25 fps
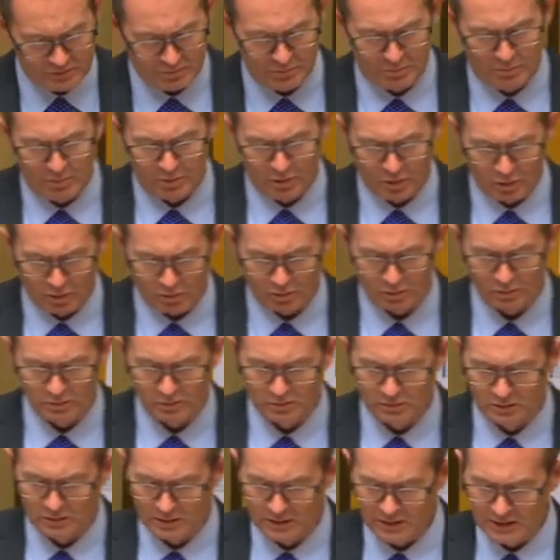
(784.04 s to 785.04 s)
bill
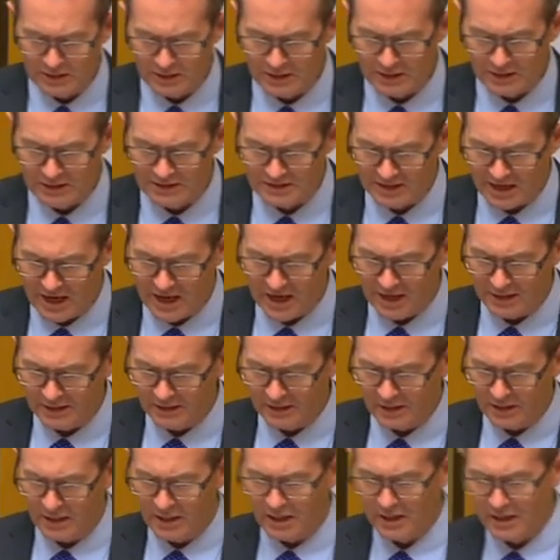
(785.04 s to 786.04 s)
is
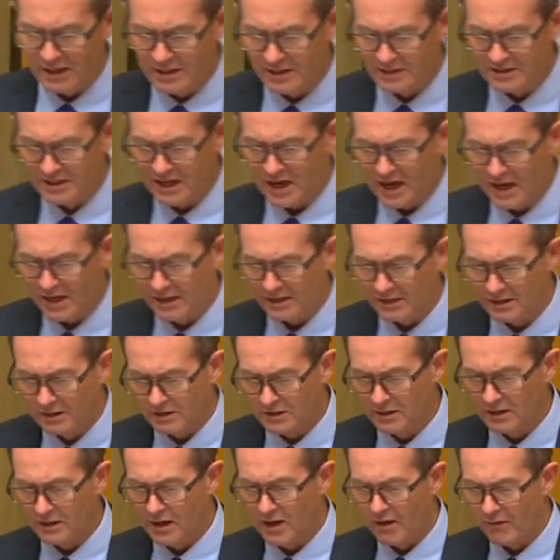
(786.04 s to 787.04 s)
a
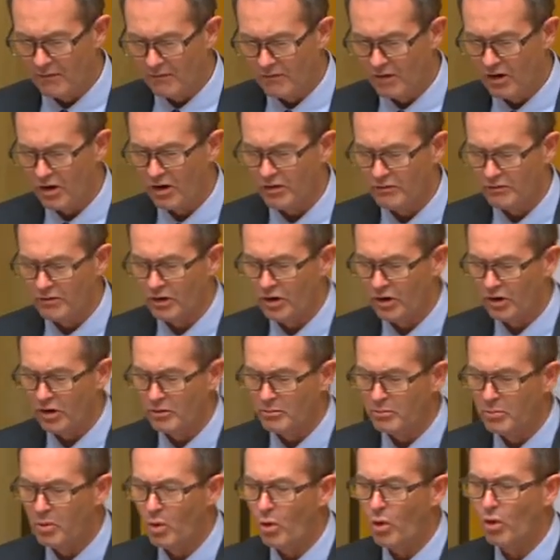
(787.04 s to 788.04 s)
very, very
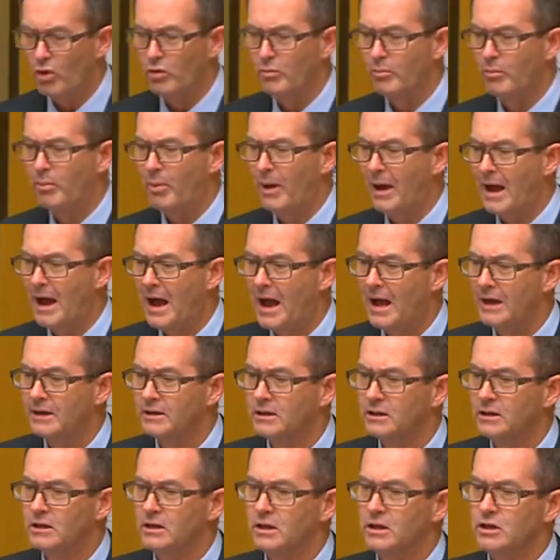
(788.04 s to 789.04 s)
important part
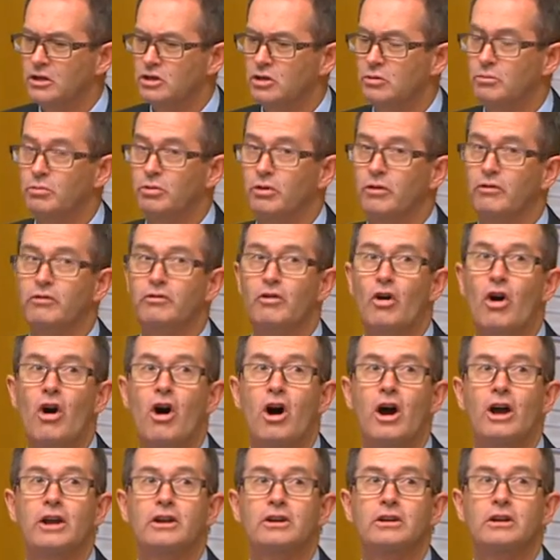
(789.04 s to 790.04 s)
to
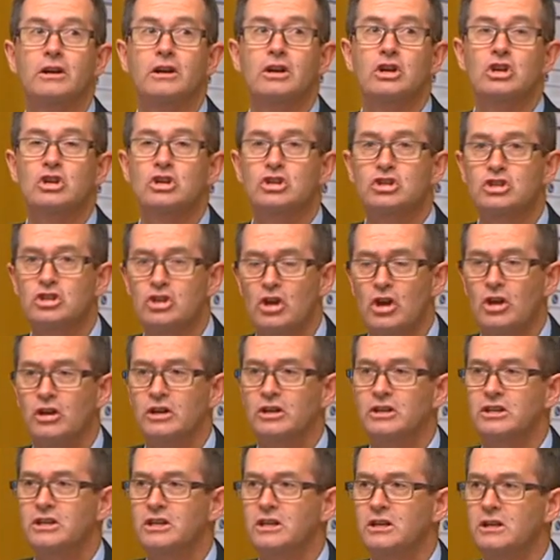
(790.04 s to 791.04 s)
provide
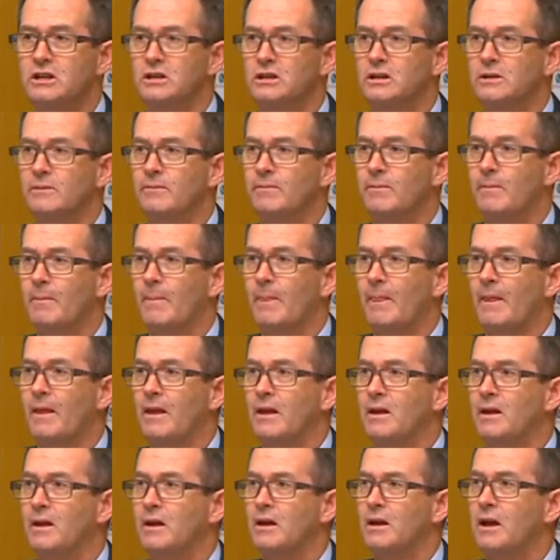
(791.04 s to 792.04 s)
certainty
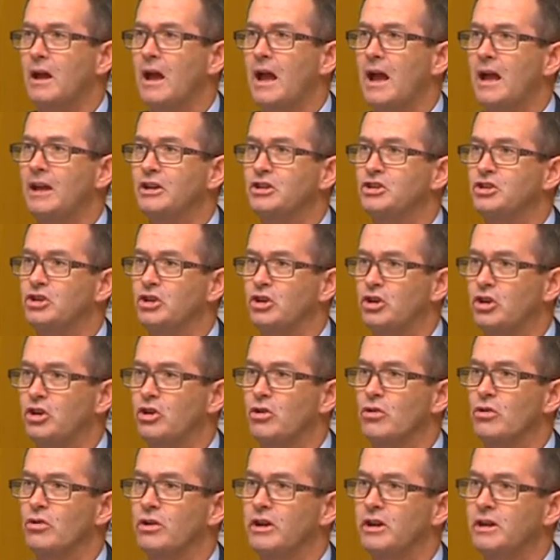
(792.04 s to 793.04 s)
and
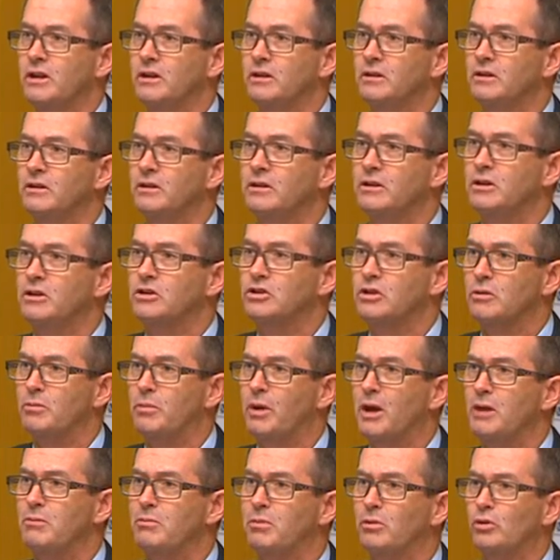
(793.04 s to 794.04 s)
security to
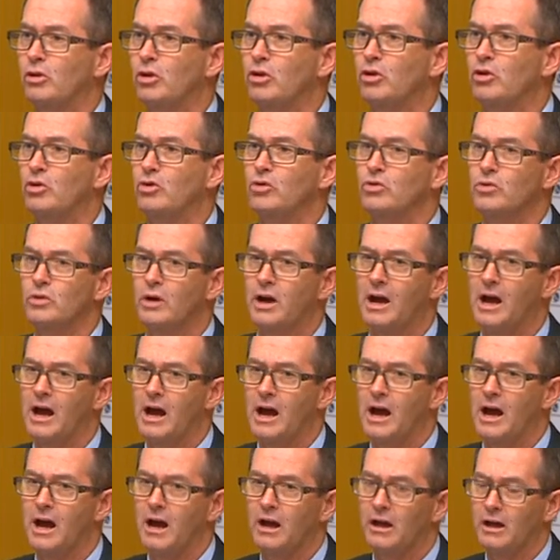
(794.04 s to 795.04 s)
people who
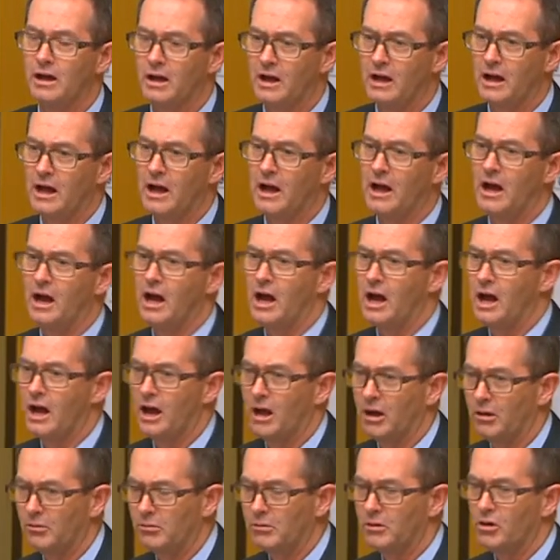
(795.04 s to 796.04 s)

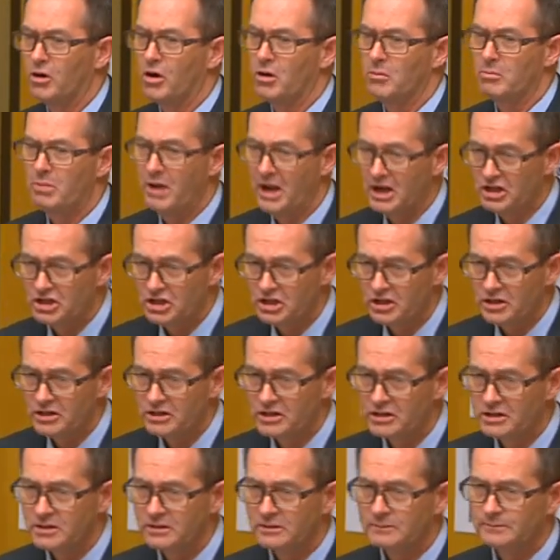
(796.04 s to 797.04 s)
are
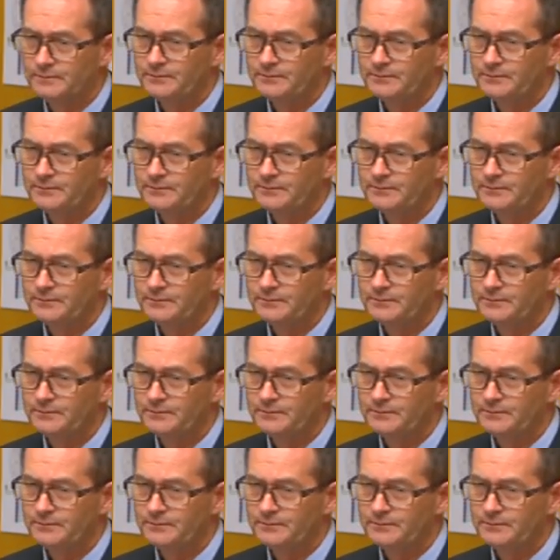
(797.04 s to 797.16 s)
pensioners,